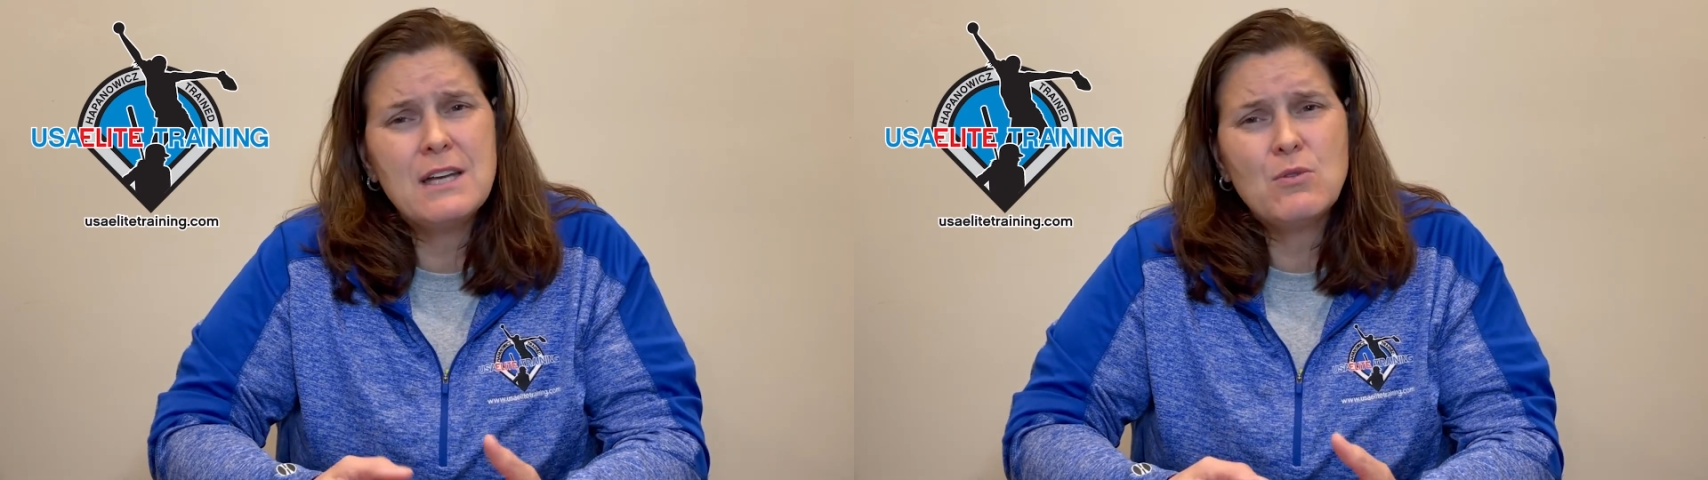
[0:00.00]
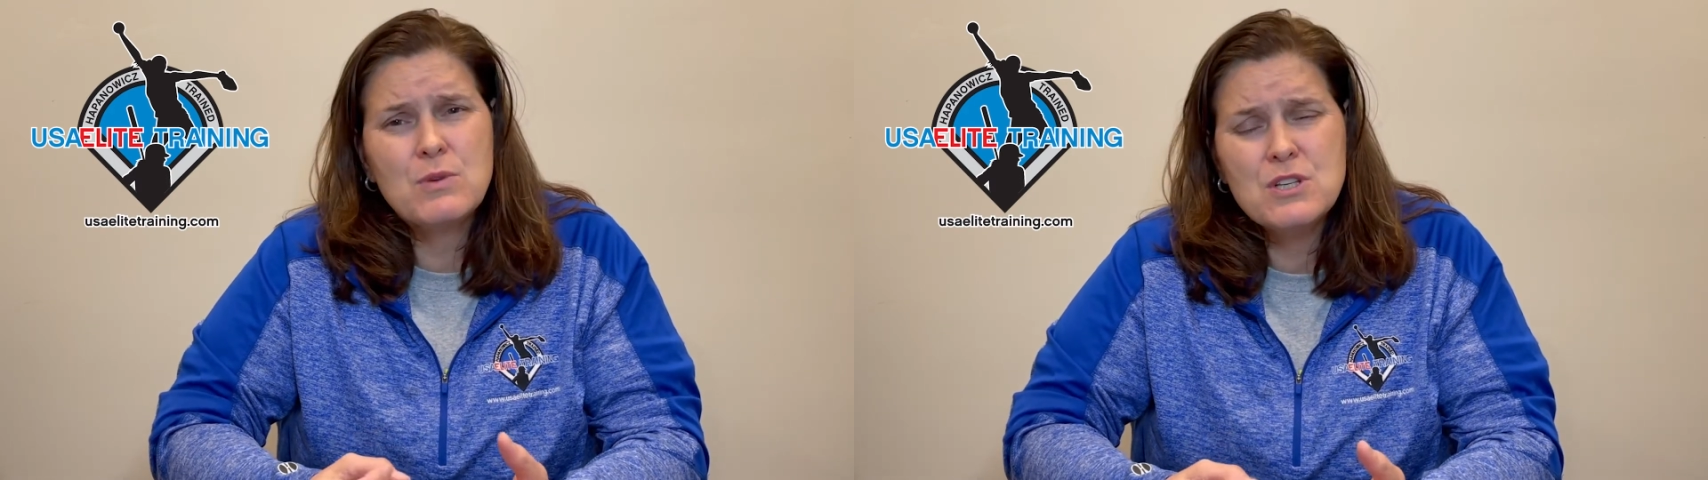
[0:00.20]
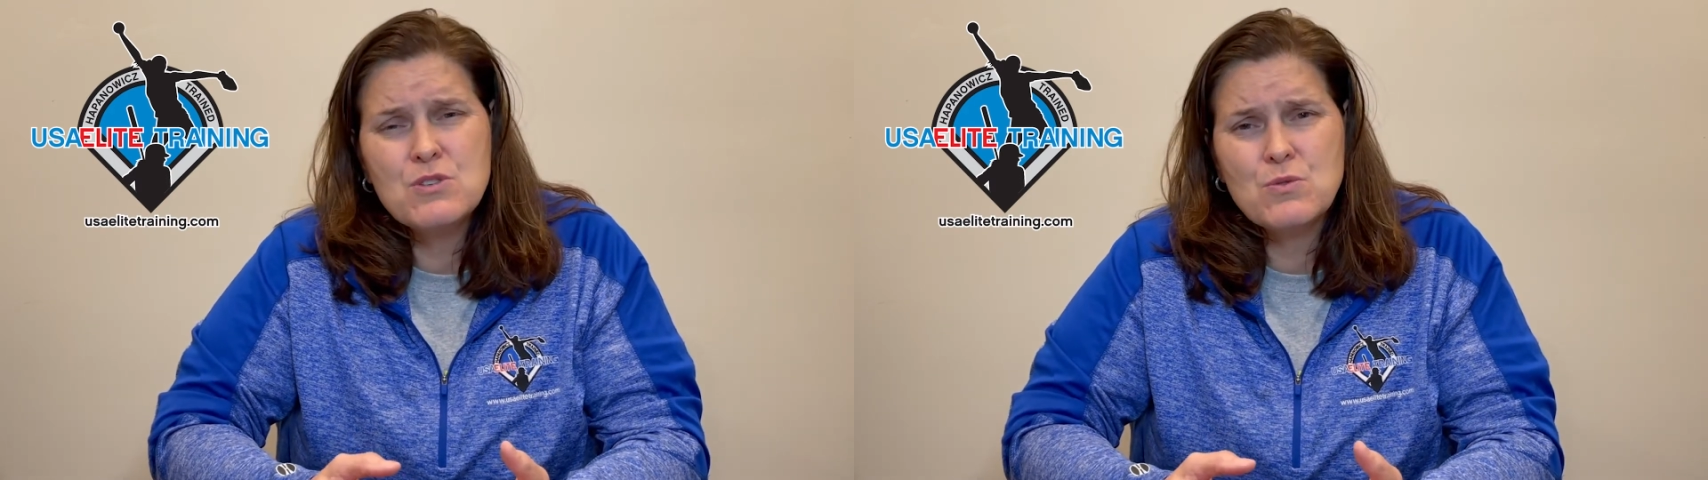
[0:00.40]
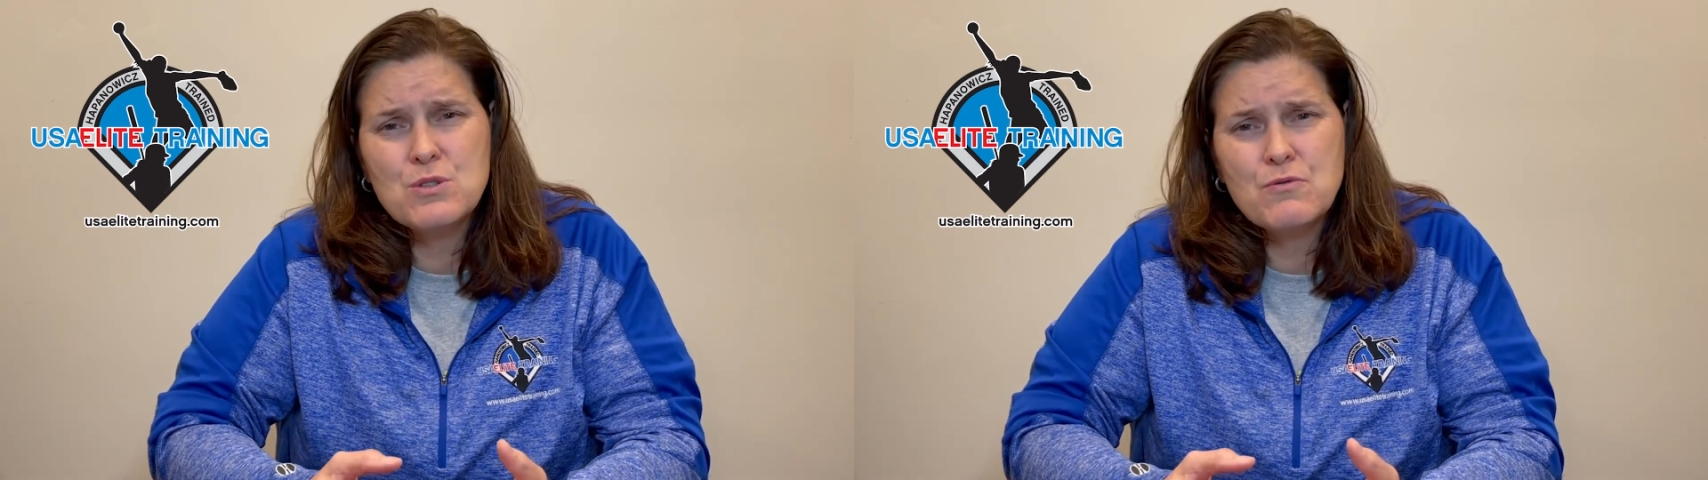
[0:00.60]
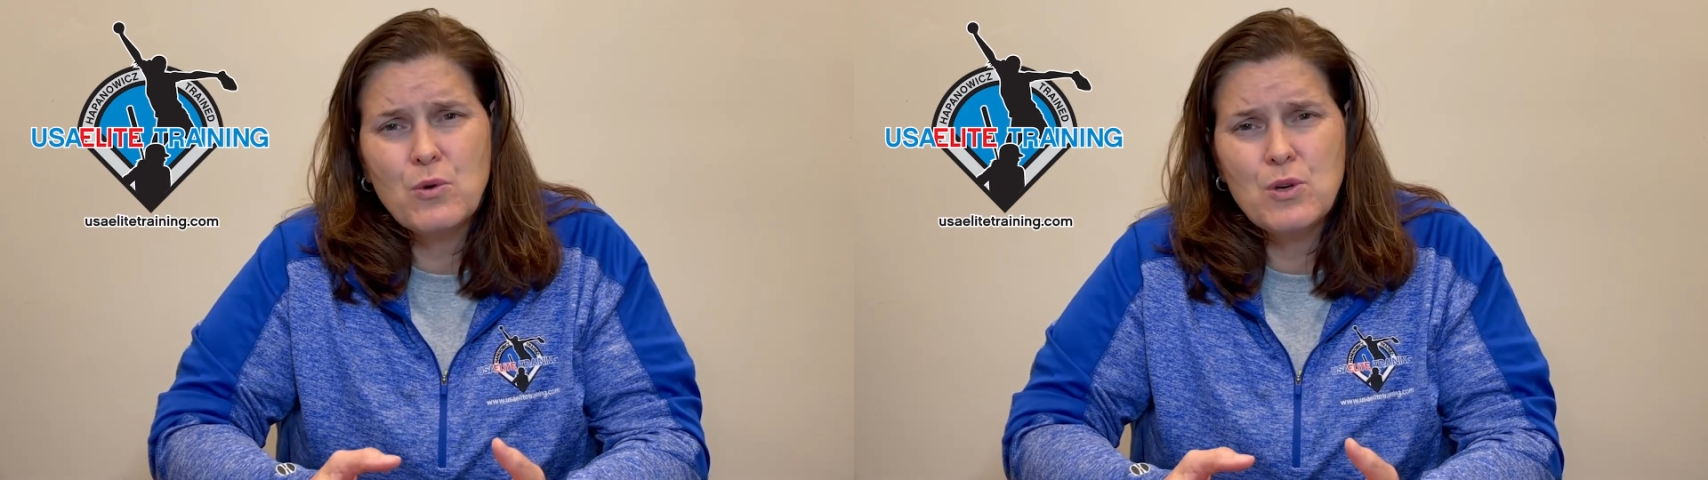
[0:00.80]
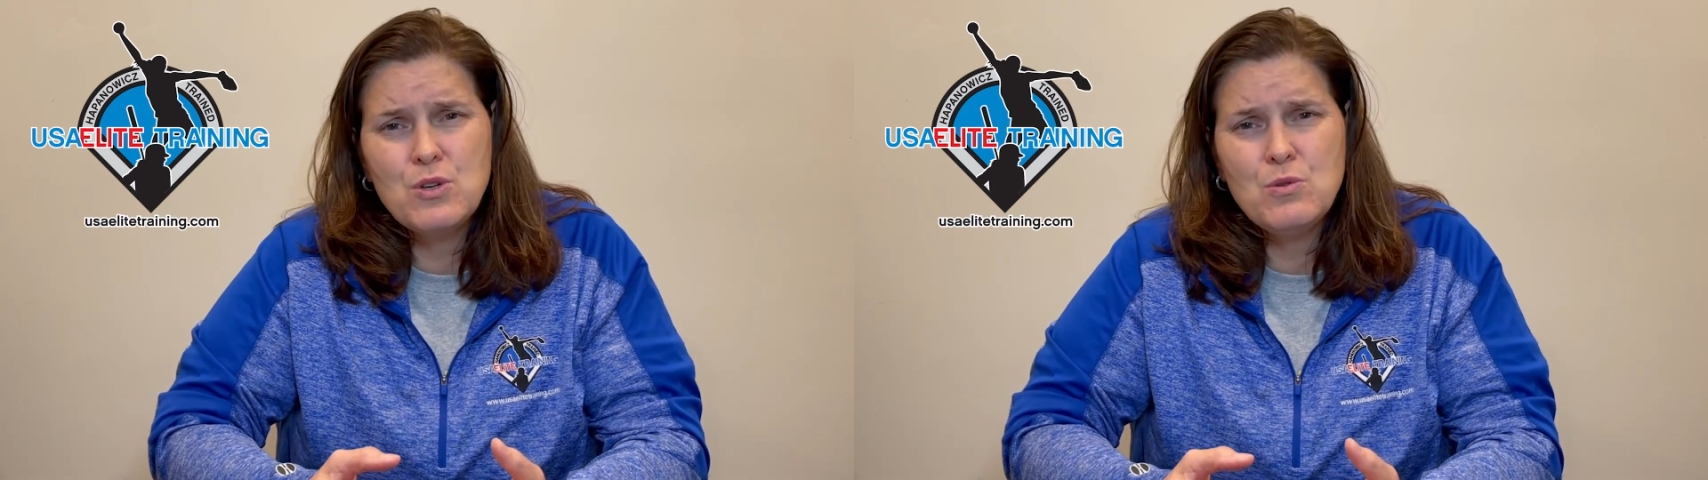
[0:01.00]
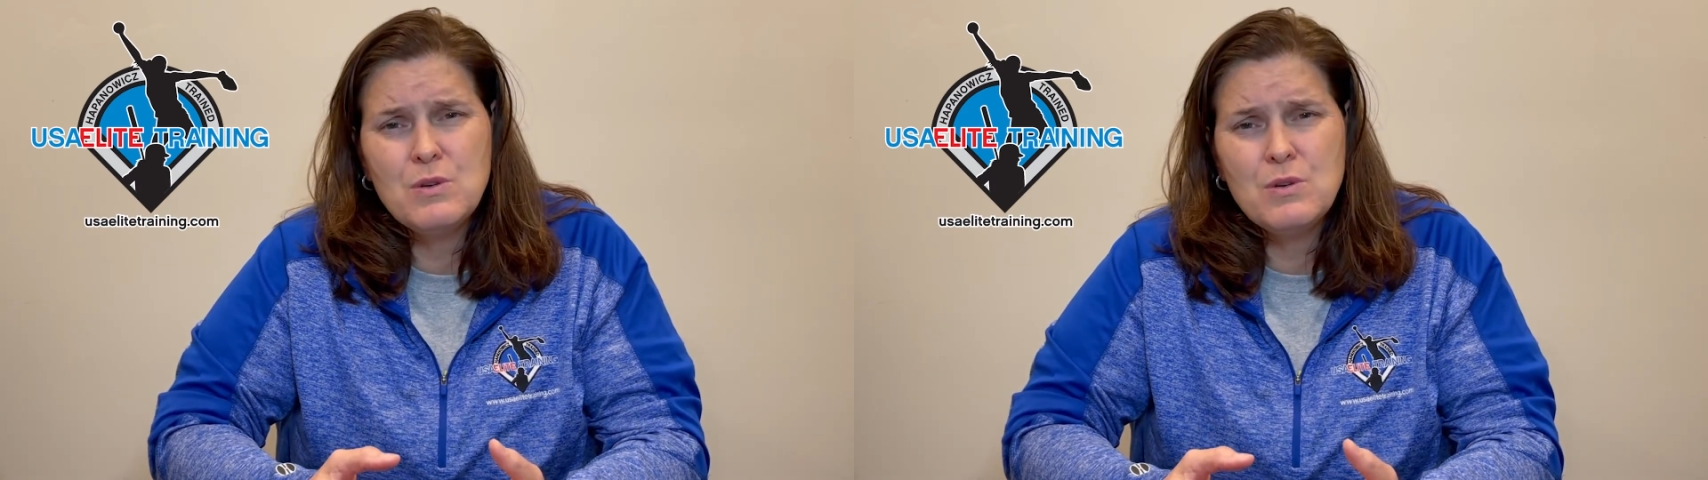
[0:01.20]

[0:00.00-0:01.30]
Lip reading: a resource for you.